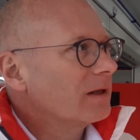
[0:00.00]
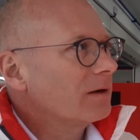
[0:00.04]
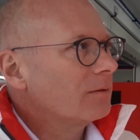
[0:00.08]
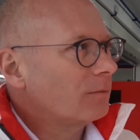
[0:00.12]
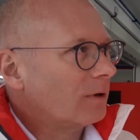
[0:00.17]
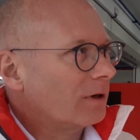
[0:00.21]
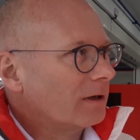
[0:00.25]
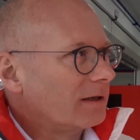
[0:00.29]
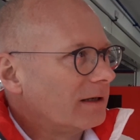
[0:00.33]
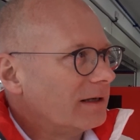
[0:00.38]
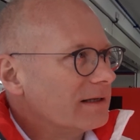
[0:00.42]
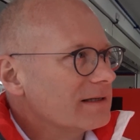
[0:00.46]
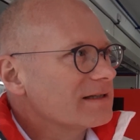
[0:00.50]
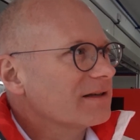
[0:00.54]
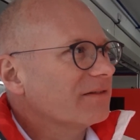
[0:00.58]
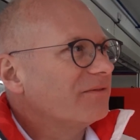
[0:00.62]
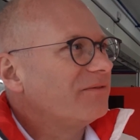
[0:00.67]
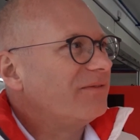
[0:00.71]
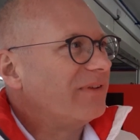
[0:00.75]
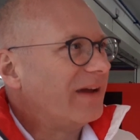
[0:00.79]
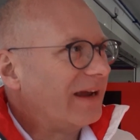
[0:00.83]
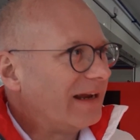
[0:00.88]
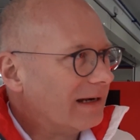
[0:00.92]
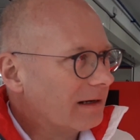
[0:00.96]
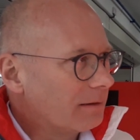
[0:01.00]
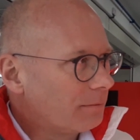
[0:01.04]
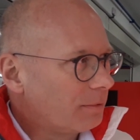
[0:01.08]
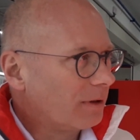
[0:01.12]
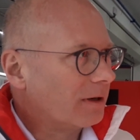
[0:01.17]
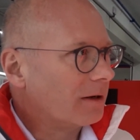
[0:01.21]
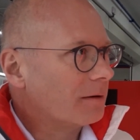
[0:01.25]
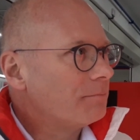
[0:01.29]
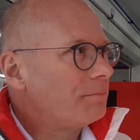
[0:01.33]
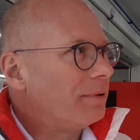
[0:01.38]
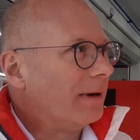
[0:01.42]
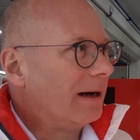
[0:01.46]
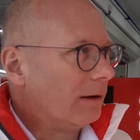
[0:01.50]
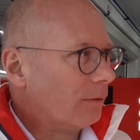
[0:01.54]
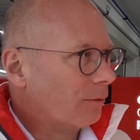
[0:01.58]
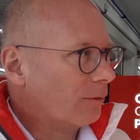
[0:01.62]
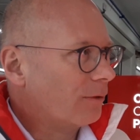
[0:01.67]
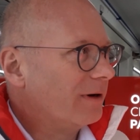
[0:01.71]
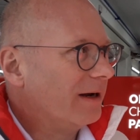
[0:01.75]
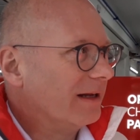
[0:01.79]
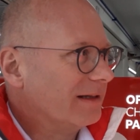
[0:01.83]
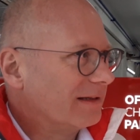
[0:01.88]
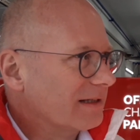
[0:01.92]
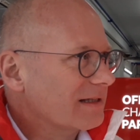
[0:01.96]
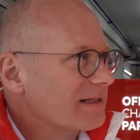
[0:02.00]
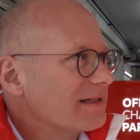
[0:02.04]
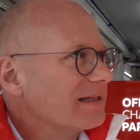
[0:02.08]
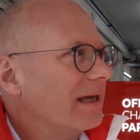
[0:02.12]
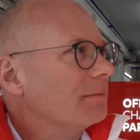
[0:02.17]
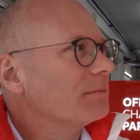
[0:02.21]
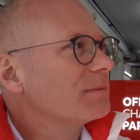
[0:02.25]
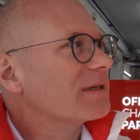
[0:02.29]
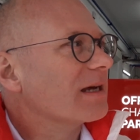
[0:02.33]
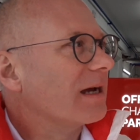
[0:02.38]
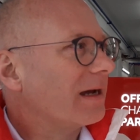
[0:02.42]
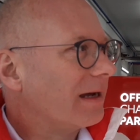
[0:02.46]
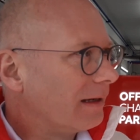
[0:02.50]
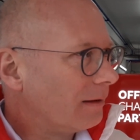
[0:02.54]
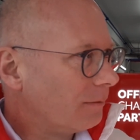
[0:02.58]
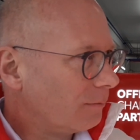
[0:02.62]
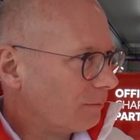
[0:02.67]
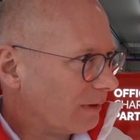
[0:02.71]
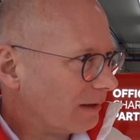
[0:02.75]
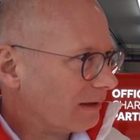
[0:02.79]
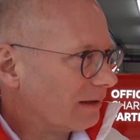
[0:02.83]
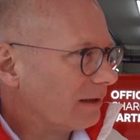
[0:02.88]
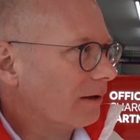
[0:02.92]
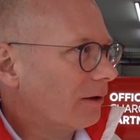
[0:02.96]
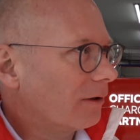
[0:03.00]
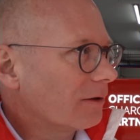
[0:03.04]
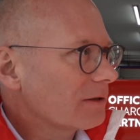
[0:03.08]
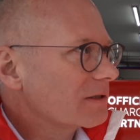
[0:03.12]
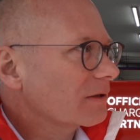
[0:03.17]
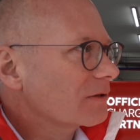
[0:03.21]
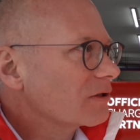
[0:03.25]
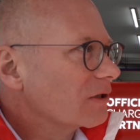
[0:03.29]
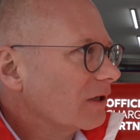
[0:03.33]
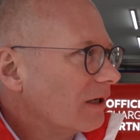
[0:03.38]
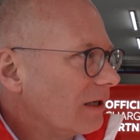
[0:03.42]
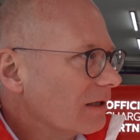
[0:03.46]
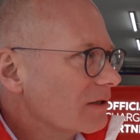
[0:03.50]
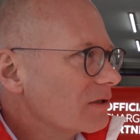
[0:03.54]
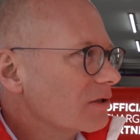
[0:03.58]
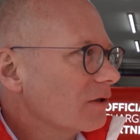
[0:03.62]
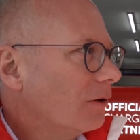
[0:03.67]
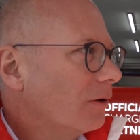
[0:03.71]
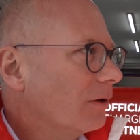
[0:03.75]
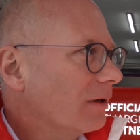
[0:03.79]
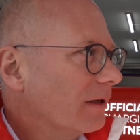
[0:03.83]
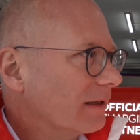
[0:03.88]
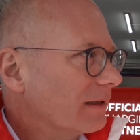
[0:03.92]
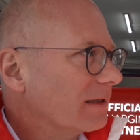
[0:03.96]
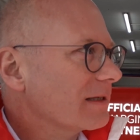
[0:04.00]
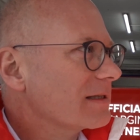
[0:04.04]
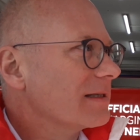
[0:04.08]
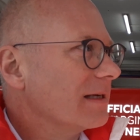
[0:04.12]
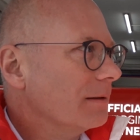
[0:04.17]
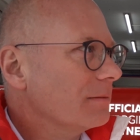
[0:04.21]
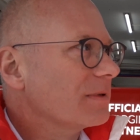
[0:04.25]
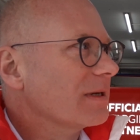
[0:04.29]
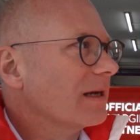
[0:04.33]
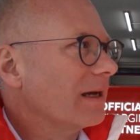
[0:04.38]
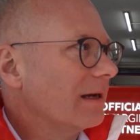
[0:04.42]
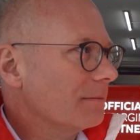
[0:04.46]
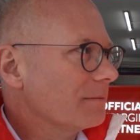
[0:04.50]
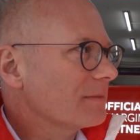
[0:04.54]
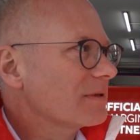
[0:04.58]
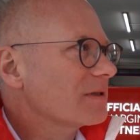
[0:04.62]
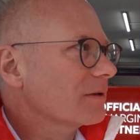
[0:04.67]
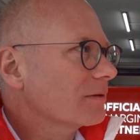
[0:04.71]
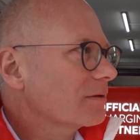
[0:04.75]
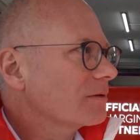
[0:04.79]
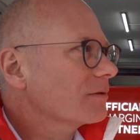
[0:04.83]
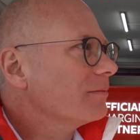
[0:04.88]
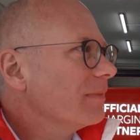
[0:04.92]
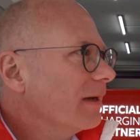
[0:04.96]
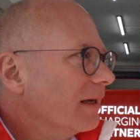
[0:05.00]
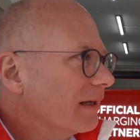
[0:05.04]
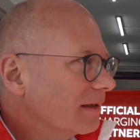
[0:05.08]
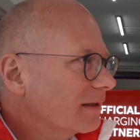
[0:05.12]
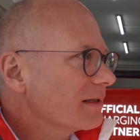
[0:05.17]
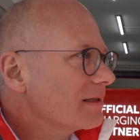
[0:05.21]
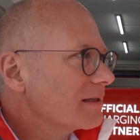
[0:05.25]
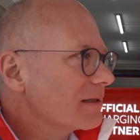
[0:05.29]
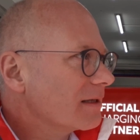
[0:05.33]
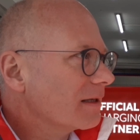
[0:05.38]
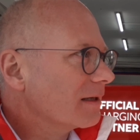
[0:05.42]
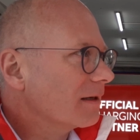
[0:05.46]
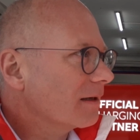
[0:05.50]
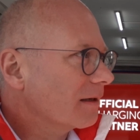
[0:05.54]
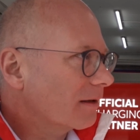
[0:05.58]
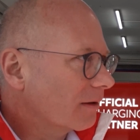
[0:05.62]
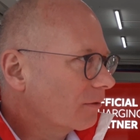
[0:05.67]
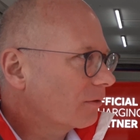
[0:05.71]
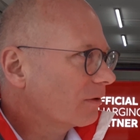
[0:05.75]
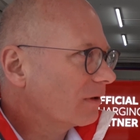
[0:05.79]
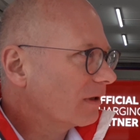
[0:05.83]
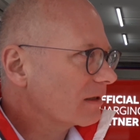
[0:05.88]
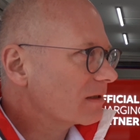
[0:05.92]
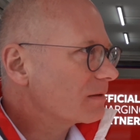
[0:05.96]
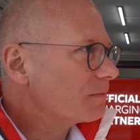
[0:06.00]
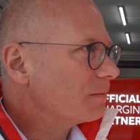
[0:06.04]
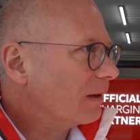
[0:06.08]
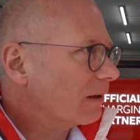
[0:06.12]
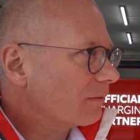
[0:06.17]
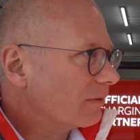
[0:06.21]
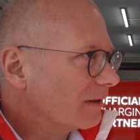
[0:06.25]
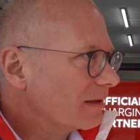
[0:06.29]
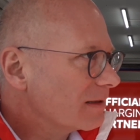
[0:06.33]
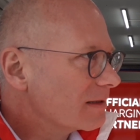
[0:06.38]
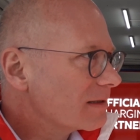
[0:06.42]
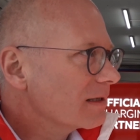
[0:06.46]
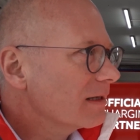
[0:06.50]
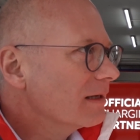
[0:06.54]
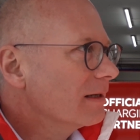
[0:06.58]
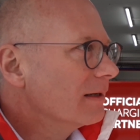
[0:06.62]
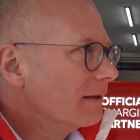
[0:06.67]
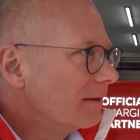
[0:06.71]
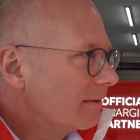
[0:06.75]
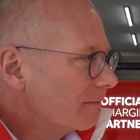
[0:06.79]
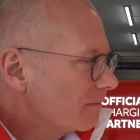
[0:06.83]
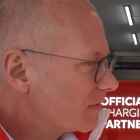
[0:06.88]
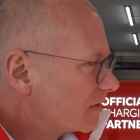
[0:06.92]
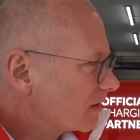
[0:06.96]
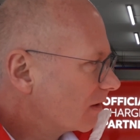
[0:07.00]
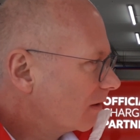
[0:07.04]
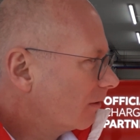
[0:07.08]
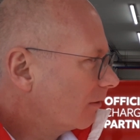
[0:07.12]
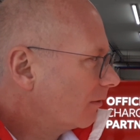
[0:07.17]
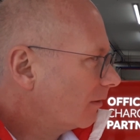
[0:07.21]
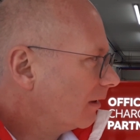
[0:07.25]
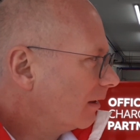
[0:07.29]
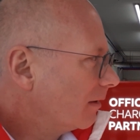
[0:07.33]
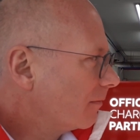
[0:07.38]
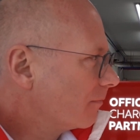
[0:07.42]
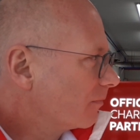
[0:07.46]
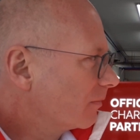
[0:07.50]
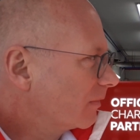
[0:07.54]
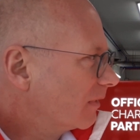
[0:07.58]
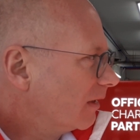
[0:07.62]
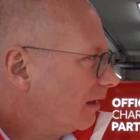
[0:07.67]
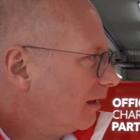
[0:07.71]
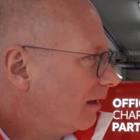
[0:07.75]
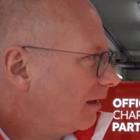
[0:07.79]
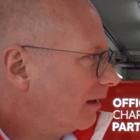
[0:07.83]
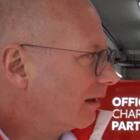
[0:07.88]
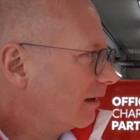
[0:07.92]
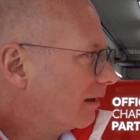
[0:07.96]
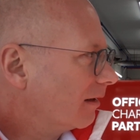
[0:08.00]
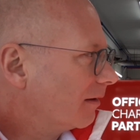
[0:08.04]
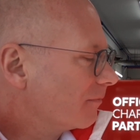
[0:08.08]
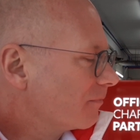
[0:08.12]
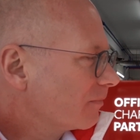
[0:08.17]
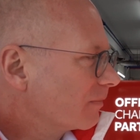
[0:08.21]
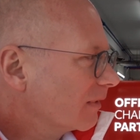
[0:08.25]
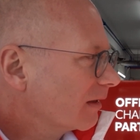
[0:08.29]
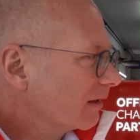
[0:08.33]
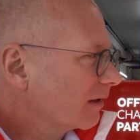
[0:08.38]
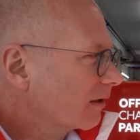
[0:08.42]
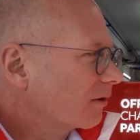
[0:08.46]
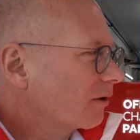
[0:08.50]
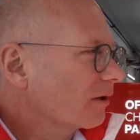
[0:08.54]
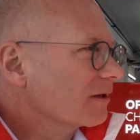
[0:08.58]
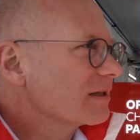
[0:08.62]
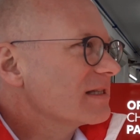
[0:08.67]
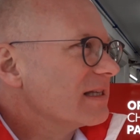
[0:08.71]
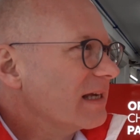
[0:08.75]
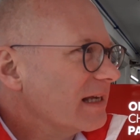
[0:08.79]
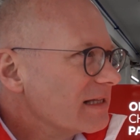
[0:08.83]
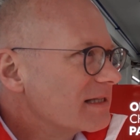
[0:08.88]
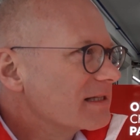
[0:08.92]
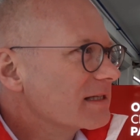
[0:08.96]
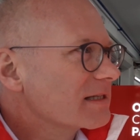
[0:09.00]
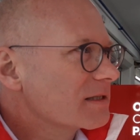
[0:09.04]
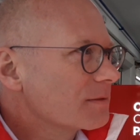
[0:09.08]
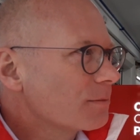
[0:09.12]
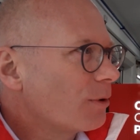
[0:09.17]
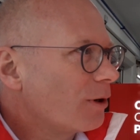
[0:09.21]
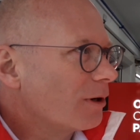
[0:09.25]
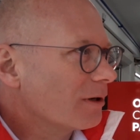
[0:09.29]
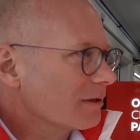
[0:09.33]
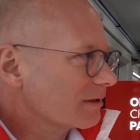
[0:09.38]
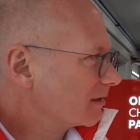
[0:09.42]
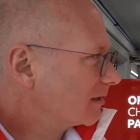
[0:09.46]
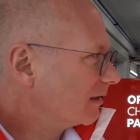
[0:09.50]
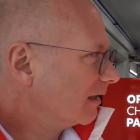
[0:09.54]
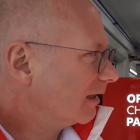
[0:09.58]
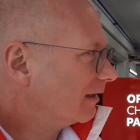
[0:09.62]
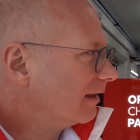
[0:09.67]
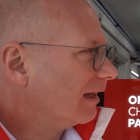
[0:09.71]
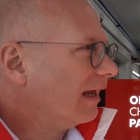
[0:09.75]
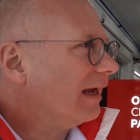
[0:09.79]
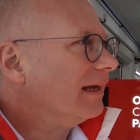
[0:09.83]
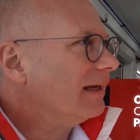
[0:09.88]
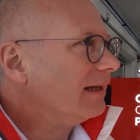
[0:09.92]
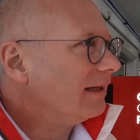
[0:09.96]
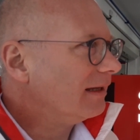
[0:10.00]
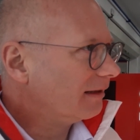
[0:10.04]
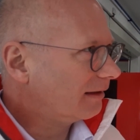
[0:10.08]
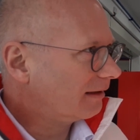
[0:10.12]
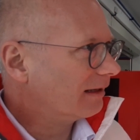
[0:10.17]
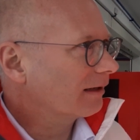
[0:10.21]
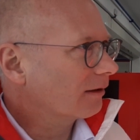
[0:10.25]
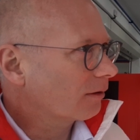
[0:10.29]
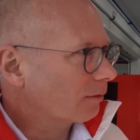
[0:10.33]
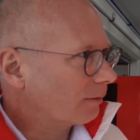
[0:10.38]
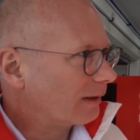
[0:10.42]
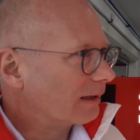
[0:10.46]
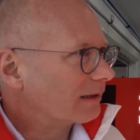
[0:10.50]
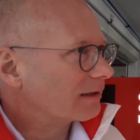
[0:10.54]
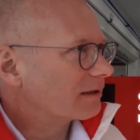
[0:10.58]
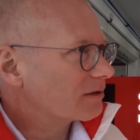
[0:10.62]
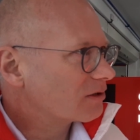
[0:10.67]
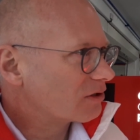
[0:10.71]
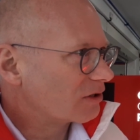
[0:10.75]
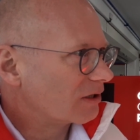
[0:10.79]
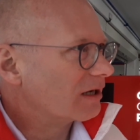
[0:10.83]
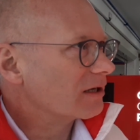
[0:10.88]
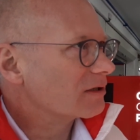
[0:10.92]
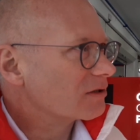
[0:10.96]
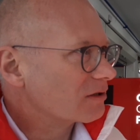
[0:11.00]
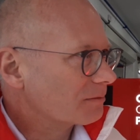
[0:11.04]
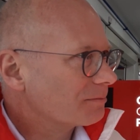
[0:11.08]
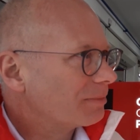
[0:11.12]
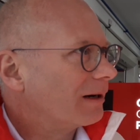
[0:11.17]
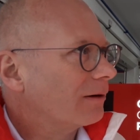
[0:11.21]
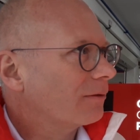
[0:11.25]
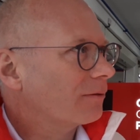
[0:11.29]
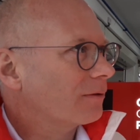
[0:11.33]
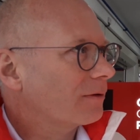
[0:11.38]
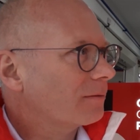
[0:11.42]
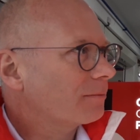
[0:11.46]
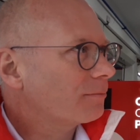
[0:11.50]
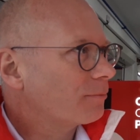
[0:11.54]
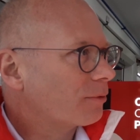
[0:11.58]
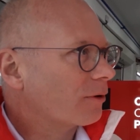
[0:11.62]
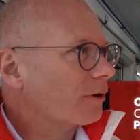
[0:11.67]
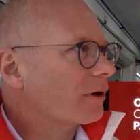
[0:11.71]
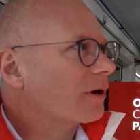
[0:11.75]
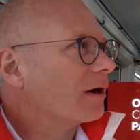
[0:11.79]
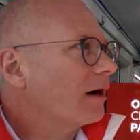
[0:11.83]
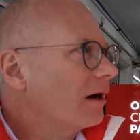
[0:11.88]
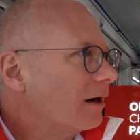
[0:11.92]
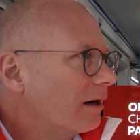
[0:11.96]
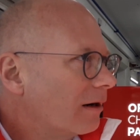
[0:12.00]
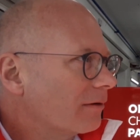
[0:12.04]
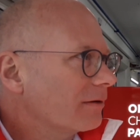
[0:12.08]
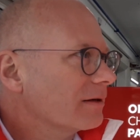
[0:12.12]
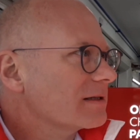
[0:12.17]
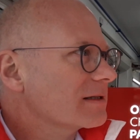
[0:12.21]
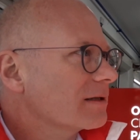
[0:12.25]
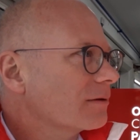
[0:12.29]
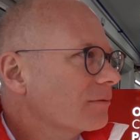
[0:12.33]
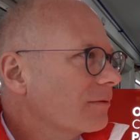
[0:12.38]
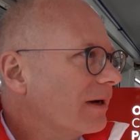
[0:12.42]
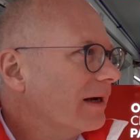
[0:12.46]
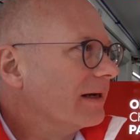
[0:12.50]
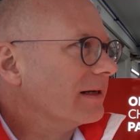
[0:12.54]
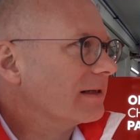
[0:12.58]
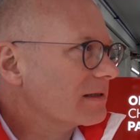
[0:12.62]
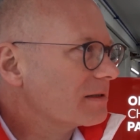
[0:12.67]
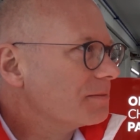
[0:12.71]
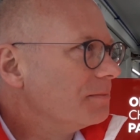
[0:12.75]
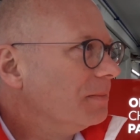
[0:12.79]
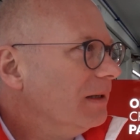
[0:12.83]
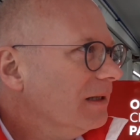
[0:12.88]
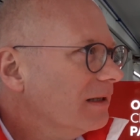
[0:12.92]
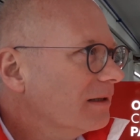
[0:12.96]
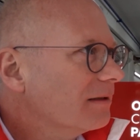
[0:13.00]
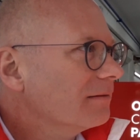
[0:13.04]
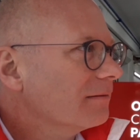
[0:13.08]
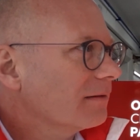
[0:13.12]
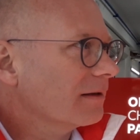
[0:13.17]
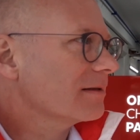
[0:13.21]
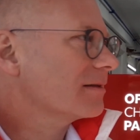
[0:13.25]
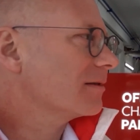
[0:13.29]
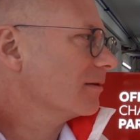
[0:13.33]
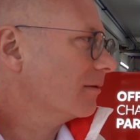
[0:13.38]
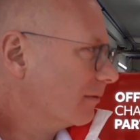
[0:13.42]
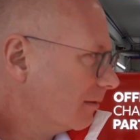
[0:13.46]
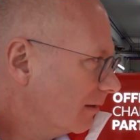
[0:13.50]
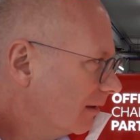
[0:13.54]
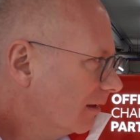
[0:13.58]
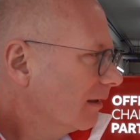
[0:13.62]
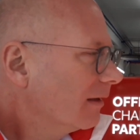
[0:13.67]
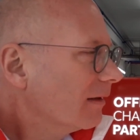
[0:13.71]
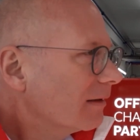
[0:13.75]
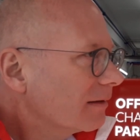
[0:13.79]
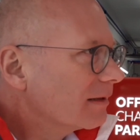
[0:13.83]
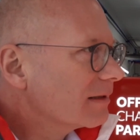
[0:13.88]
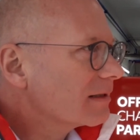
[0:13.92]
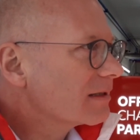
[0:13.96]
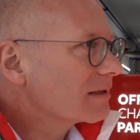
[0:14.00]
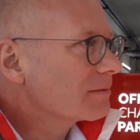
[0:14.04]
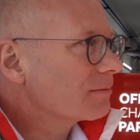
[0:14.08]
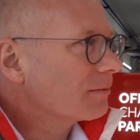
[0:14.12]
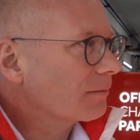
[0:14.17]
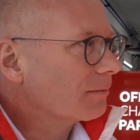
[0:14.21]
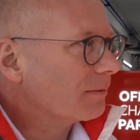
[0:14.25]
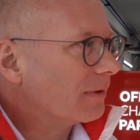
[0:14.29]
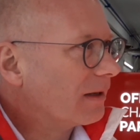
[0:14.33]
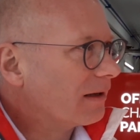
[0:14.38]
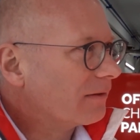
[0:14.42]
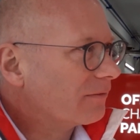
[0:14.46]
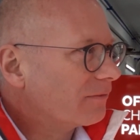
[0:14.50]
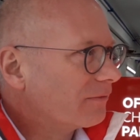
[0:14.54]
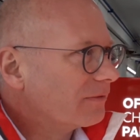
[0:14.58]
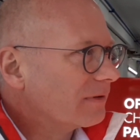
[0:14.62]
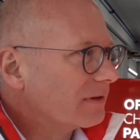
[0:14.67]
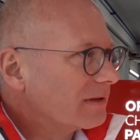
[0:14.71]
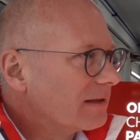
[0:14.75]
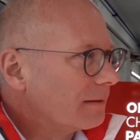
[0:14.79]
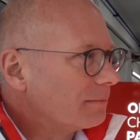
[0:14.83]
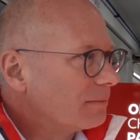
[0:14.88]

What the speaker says: what is available on power at the same time when they also charge all at the same time, so to make this a good experience. So the consensus was that 80 kilowatt charging power per car is the right speed. So this is what we have for that.